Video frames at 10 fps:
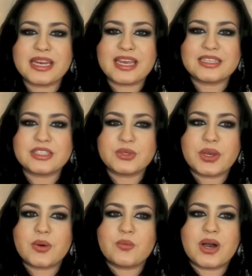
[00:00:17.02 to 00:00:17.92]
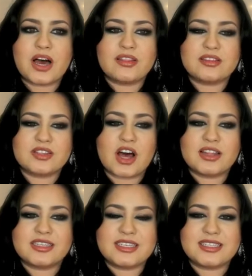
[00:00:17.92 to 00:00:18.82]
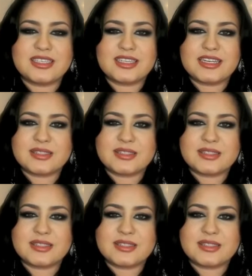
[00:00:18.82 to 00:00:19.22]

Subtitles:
everybody is doing well. This holiday season